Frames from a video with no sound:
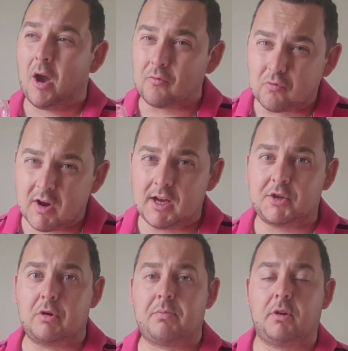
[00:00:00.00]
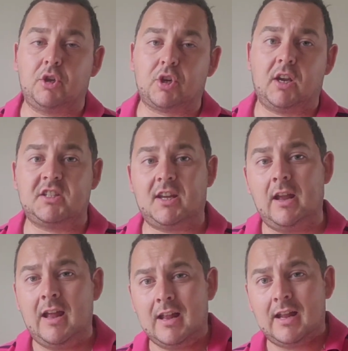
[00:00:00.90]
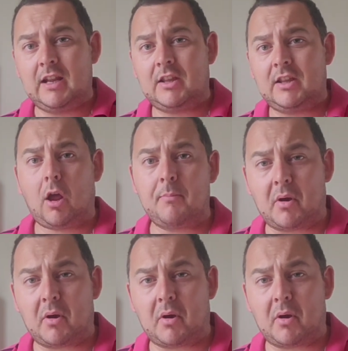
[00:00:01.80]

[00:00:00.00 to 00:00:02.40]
I really do appreciate it. Hit the like